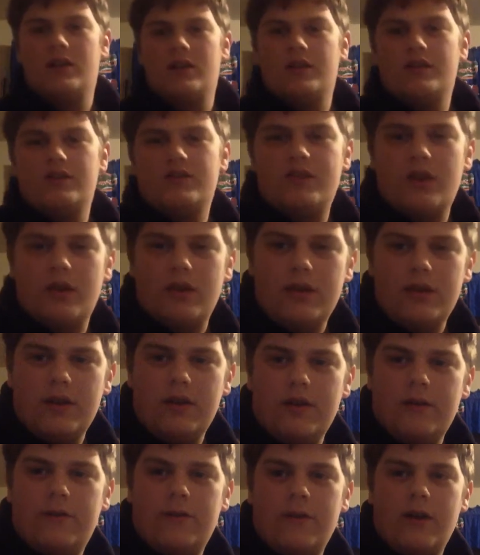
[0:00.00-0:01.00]
show
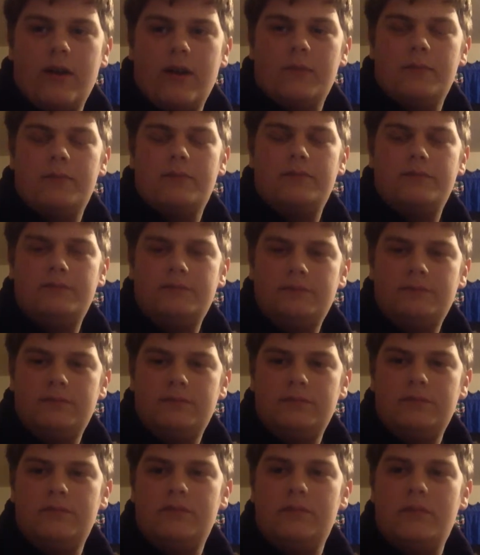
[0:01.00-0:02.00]
you from
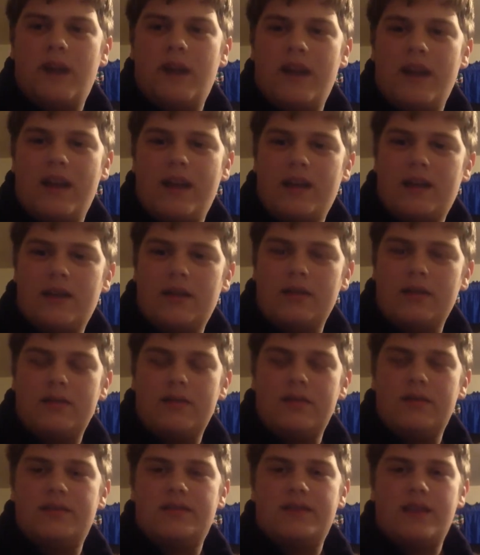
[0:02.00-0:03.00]
my angles
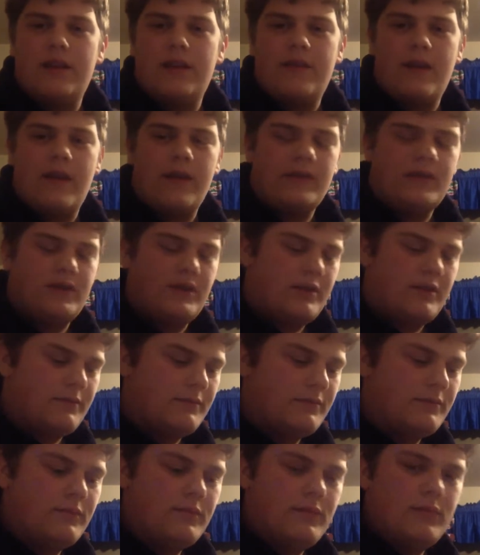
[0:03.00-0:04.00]
instead of having to
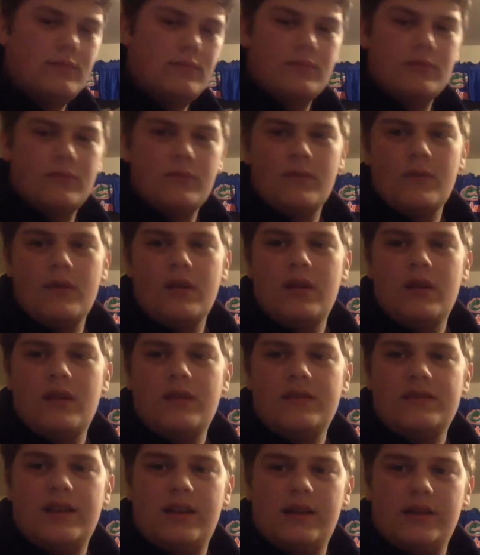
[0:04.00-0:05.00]

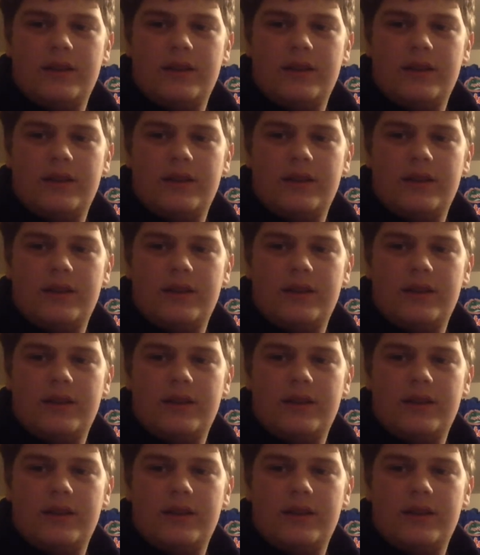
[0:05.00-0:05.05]
tell